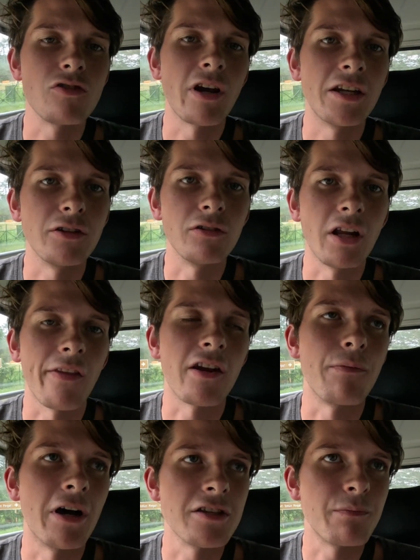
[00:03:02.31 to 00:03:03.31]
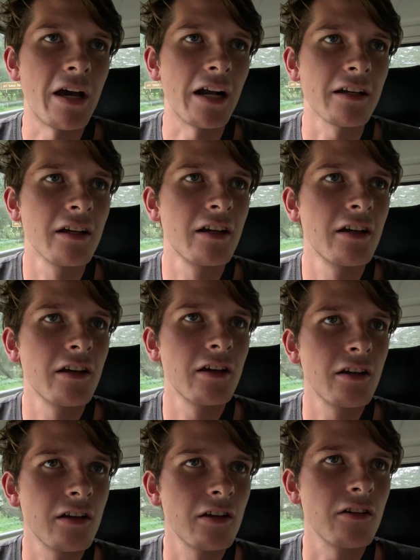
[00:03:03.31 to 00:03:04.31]
Duranthut and then a bus back
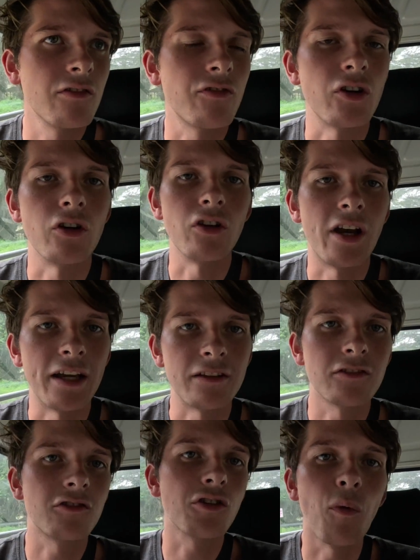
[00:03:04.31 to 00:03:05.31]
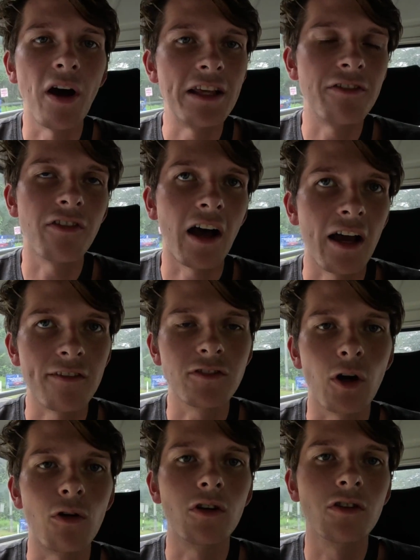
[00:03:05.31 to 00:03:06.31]
for like 25
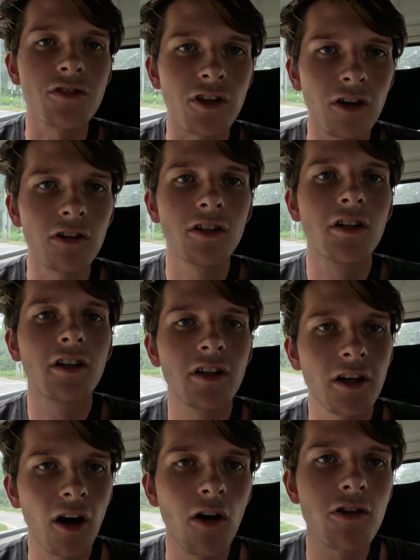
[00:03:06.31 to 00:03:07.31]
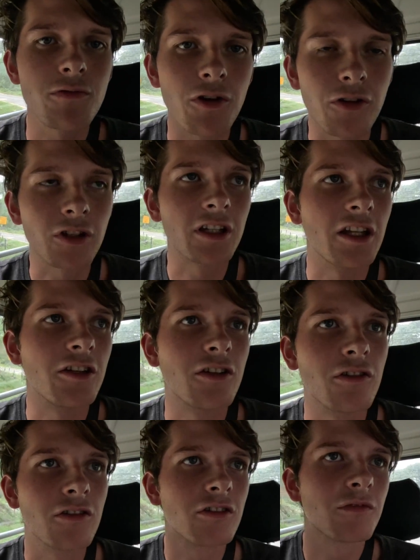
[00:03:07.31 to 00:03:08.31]
total. So always worth looking
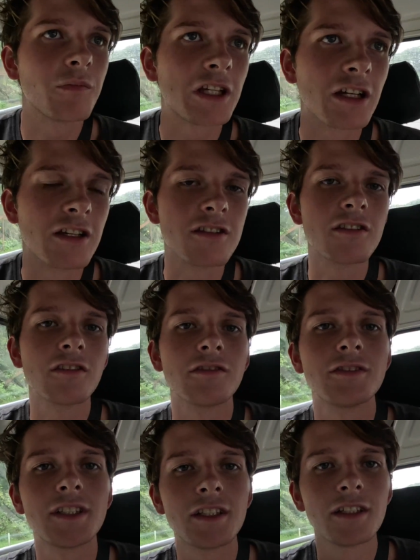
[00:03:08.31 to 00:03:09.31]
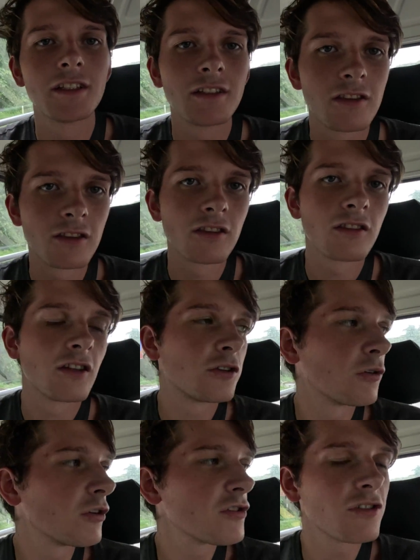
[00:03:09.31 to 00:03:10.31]
into, because
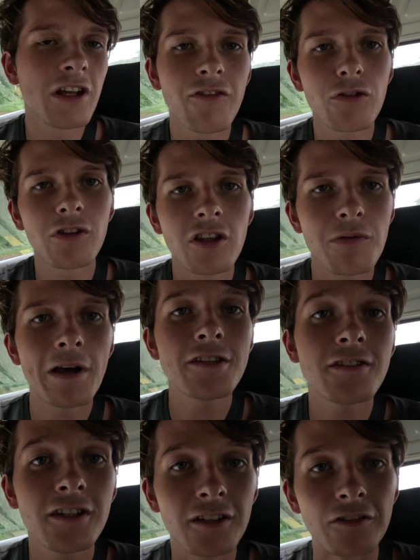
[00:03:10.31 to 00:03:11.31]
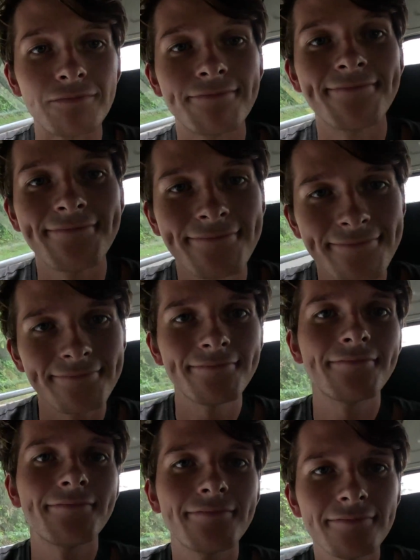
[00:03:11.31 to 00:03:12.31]
tours are never really the best deal
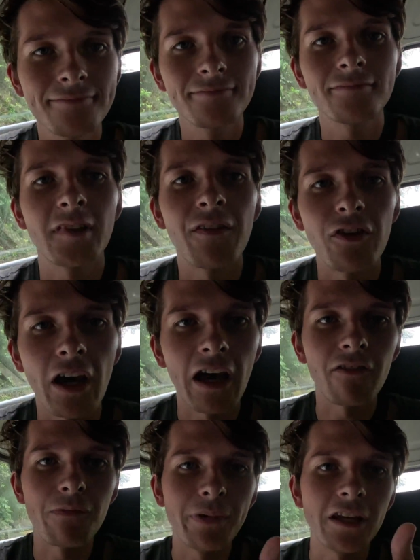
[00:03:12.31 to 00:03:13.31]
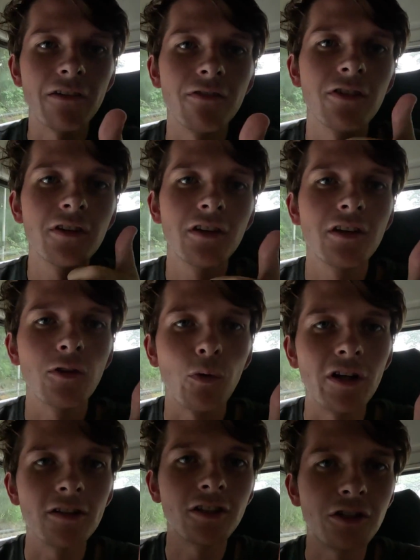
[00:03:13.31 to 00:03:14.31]
if you have a bit of
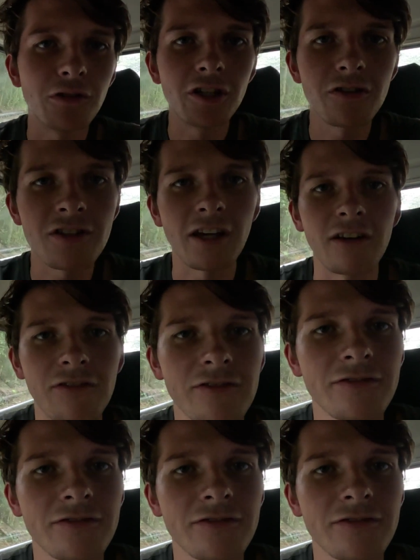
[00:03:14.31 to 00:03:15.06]
will to do it yourself.